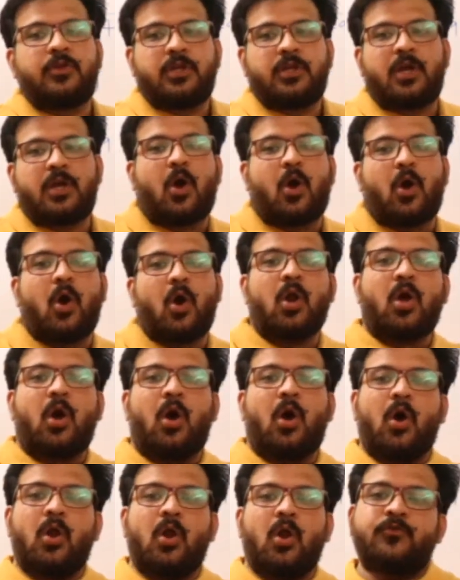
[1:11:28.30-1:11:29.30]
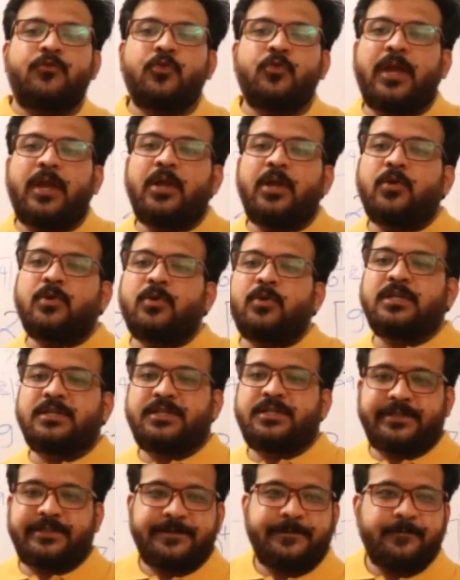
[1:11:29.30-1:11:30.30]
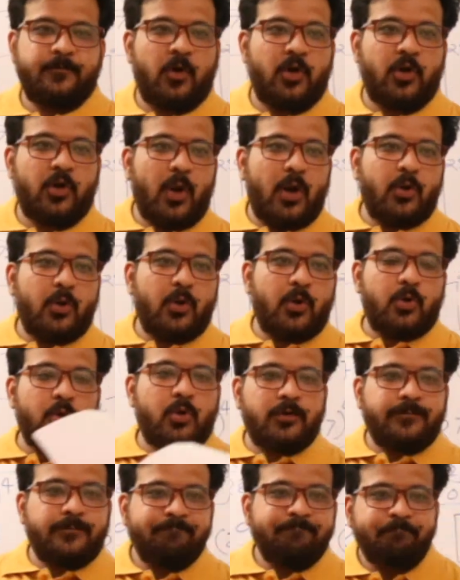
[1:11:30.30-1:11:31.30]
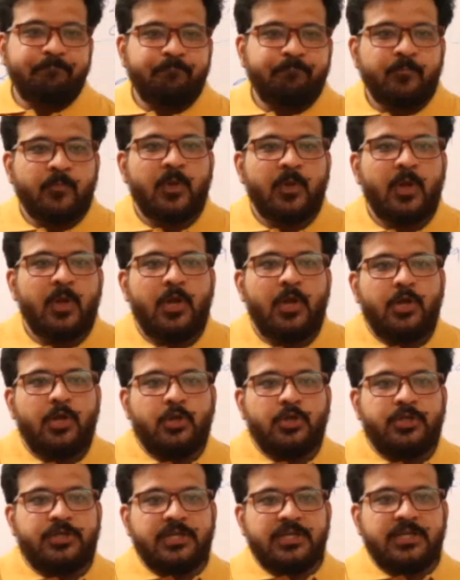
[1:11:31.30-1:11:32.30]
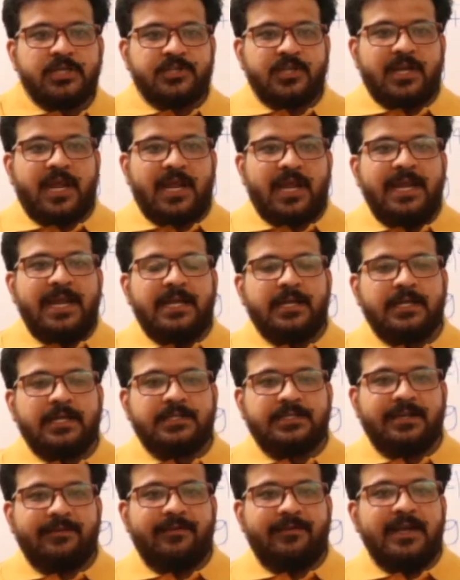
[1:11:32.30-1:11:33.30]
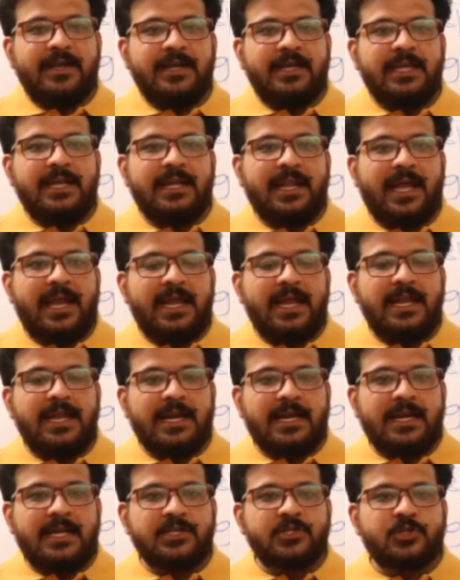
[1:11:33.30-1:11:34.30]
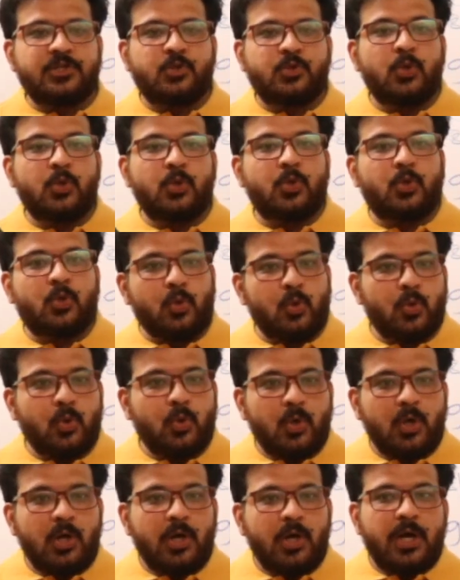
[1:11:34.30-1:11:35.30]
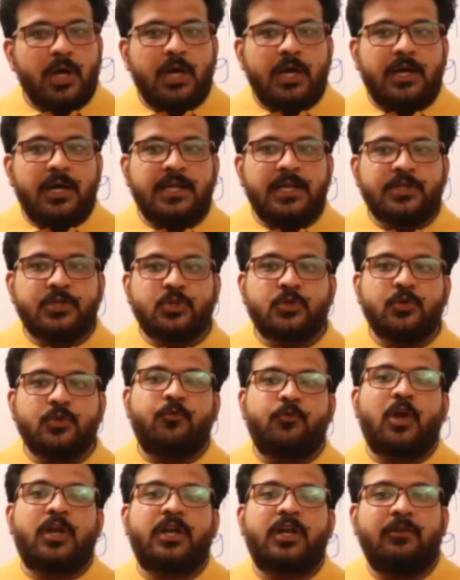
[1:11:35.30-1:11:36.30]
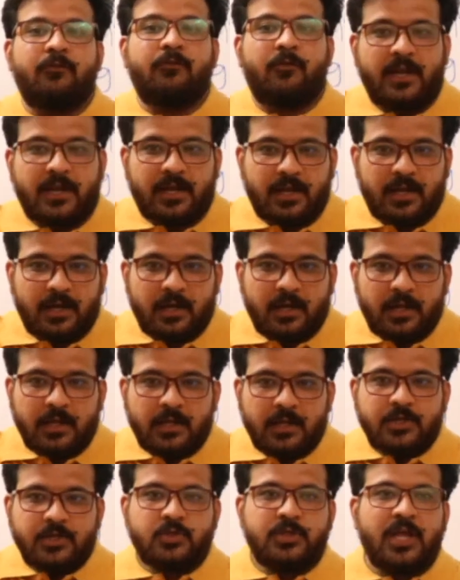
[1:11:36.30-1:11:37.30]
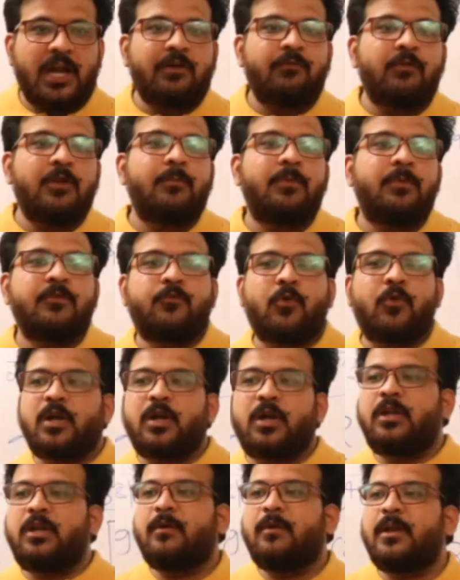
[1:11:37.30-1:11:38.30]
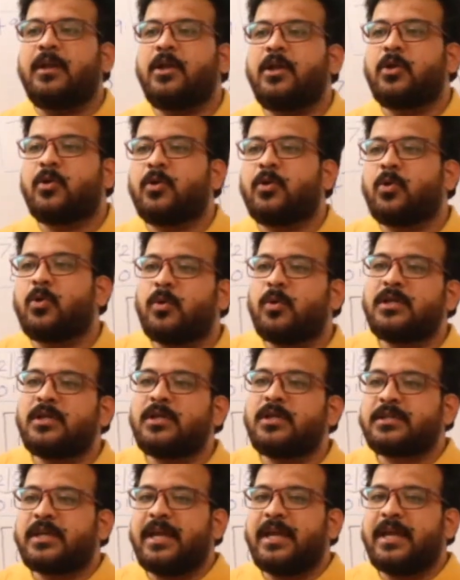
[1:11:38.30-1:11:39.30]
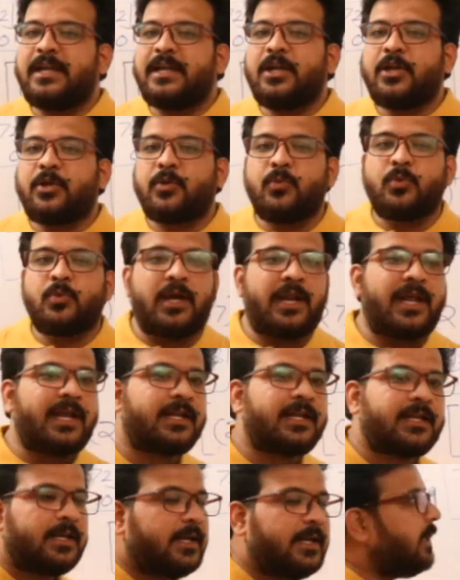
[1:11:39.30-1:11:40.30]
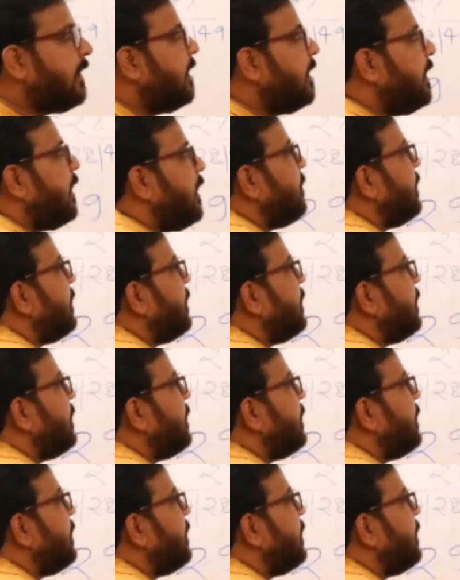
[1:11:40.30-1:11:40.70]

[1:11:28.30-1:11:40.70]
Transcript: all of you can do this, what you have to do? You just write 79 raised to 2 raised to 41. So that will be 41 into 2 is 82, correct? Let me